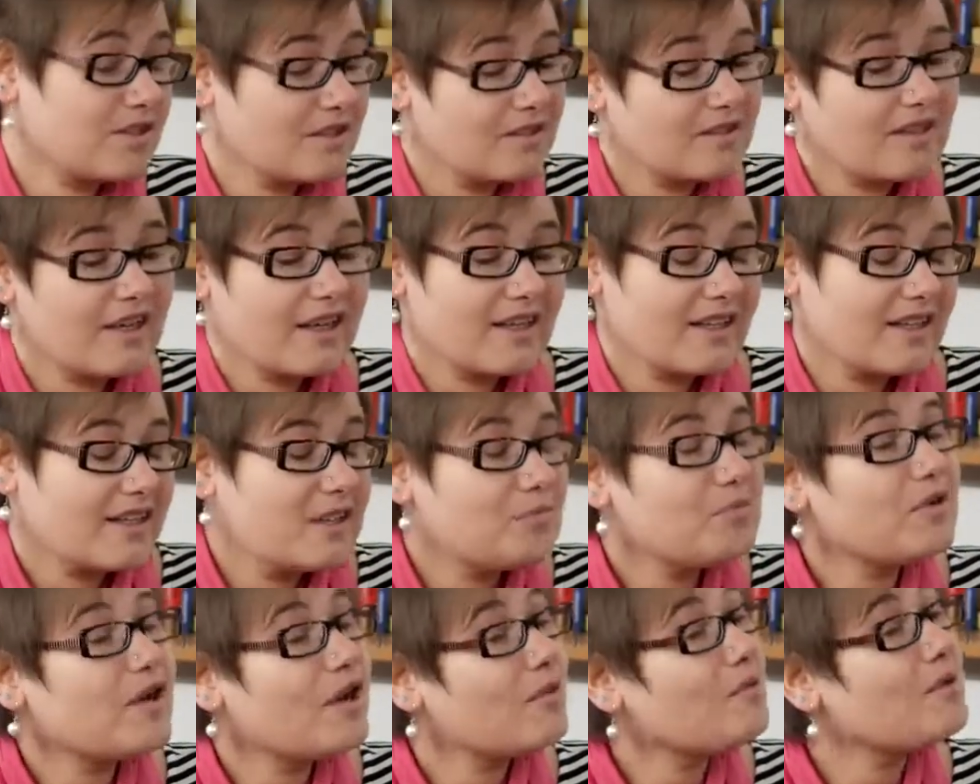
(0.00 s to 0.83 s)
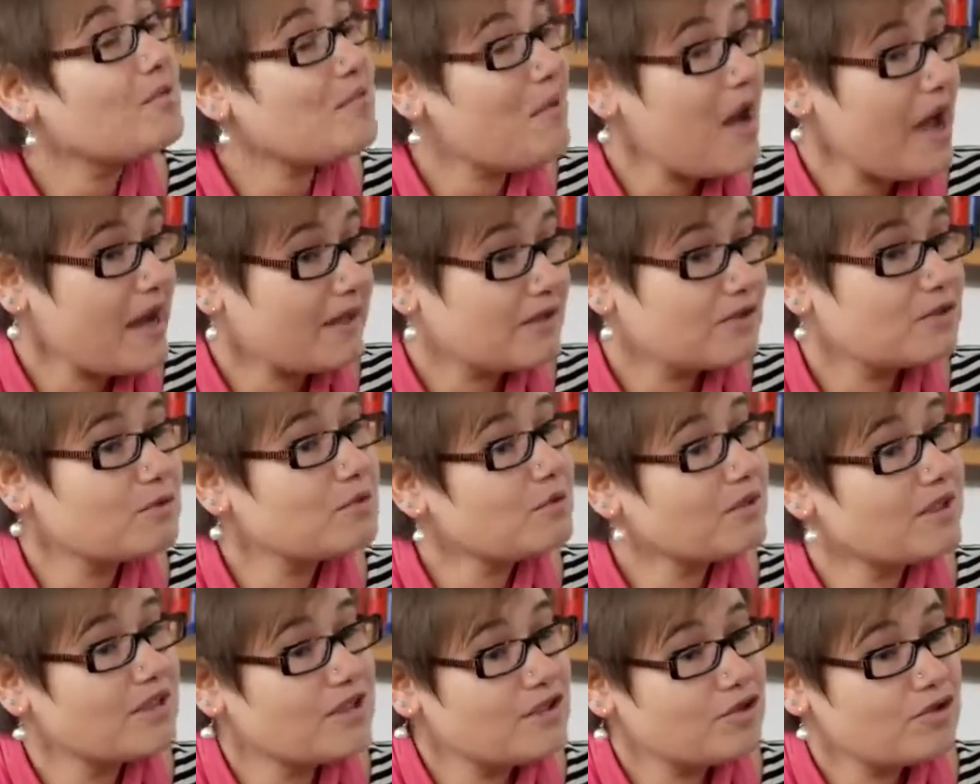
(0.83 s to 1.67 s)
And I keep coming back to
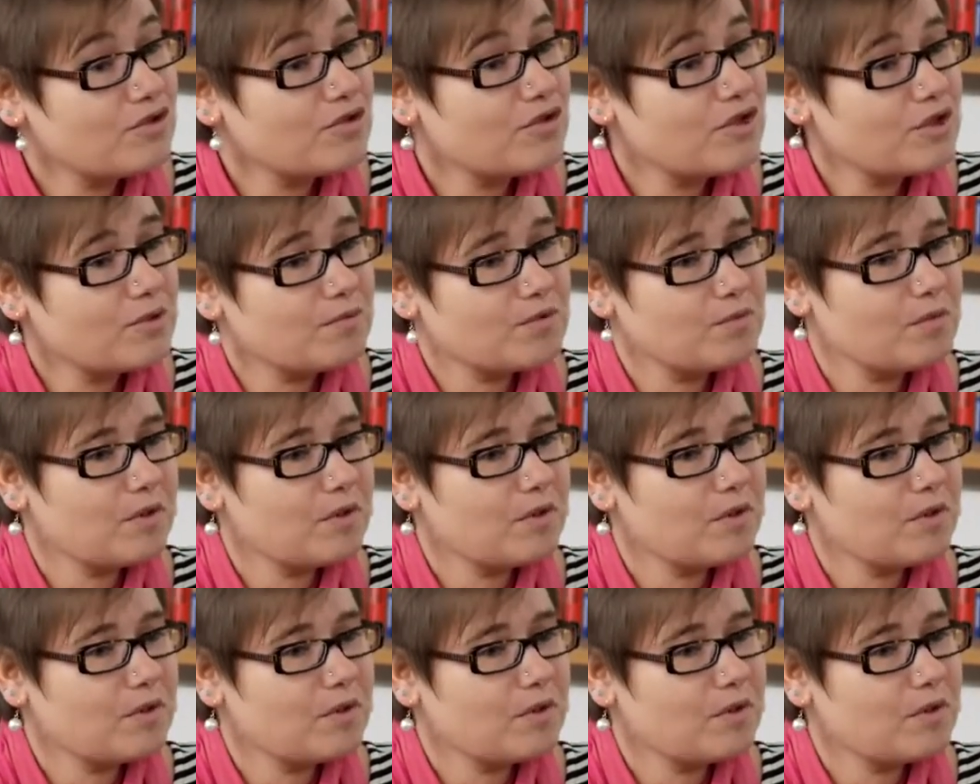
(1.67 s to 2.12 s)
relationships